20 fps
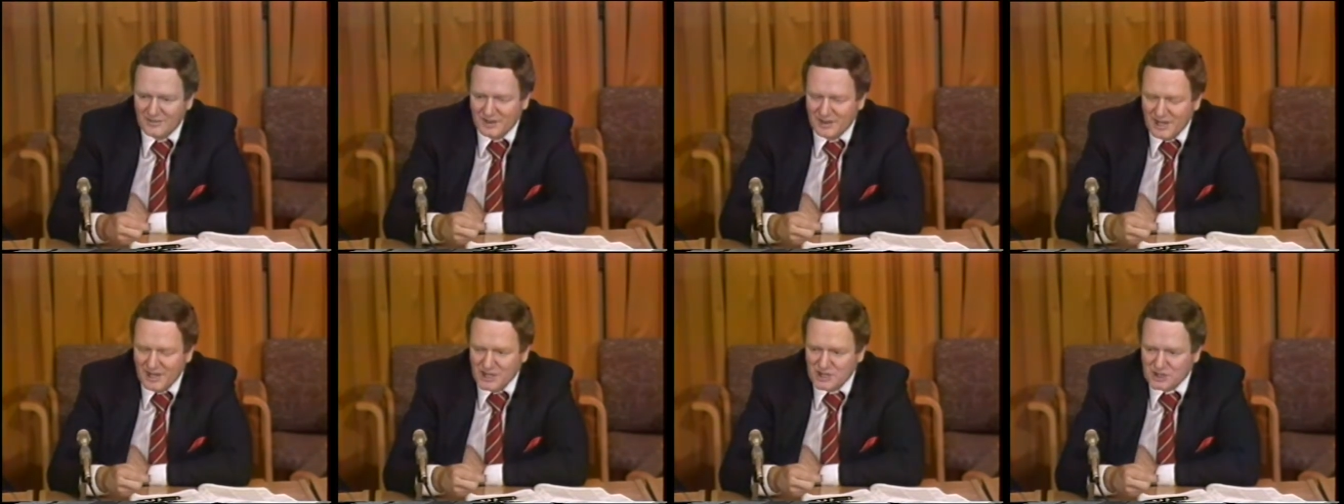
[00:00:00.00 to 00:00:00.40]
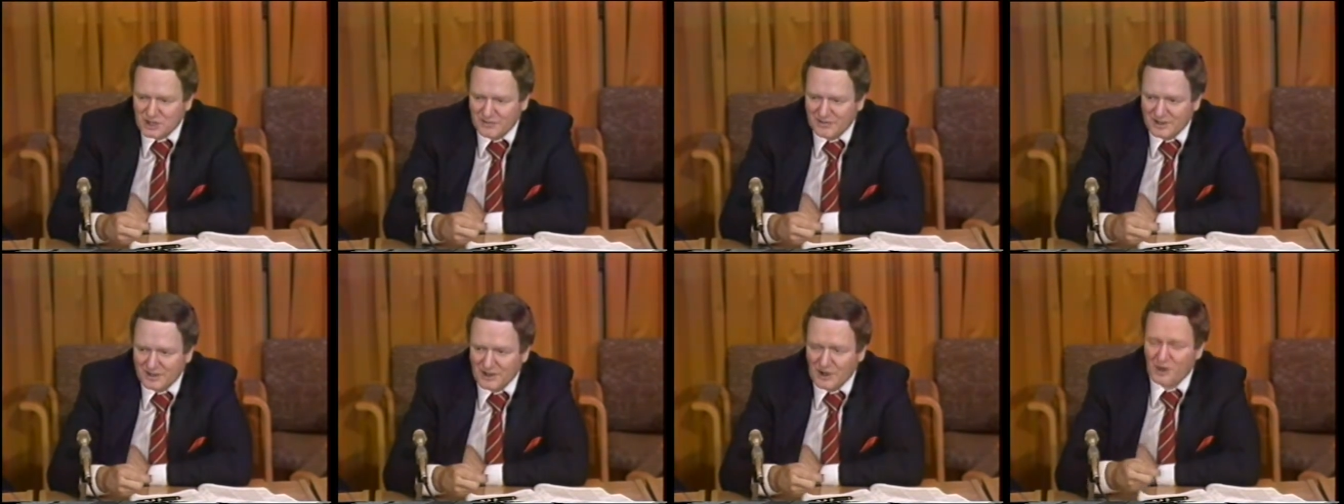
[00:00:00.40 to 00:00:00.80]
the nature
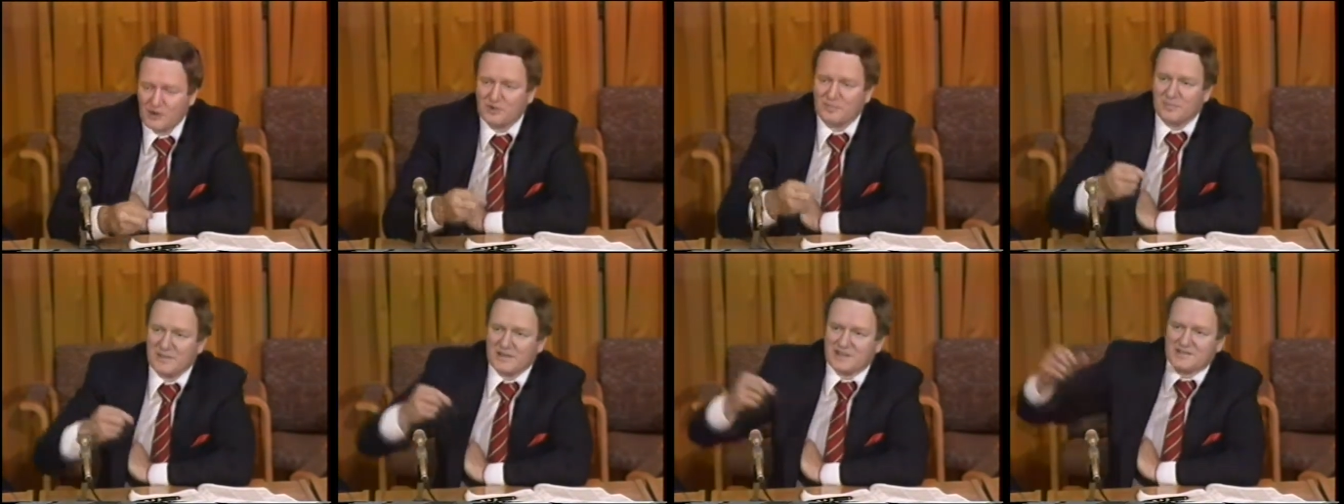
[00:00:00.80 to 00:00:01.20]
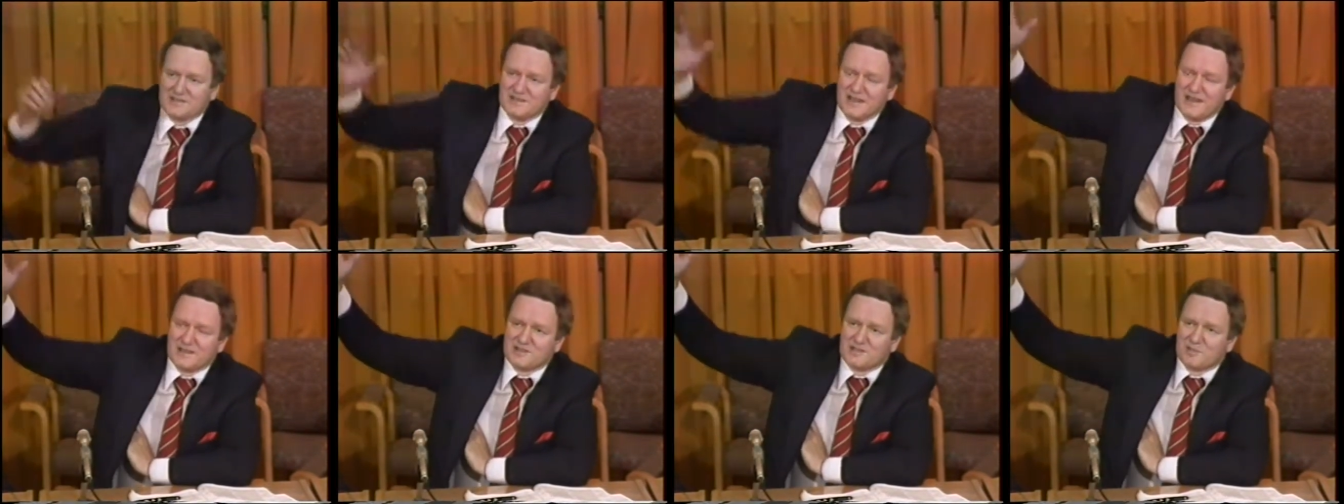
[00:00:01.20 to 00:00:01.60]
of an oath because
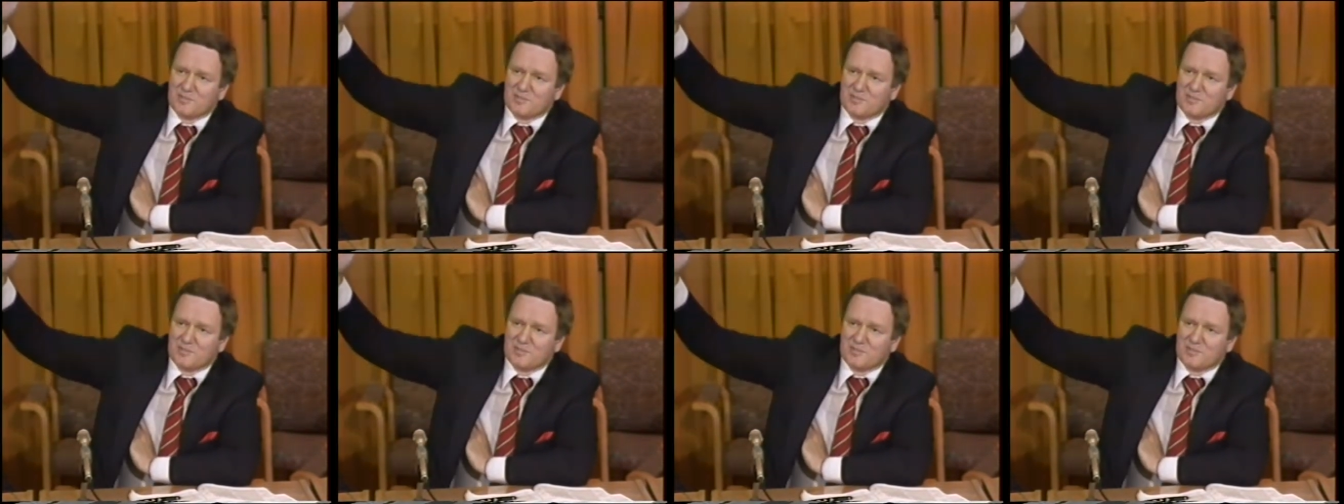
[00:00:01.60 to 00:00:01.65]
that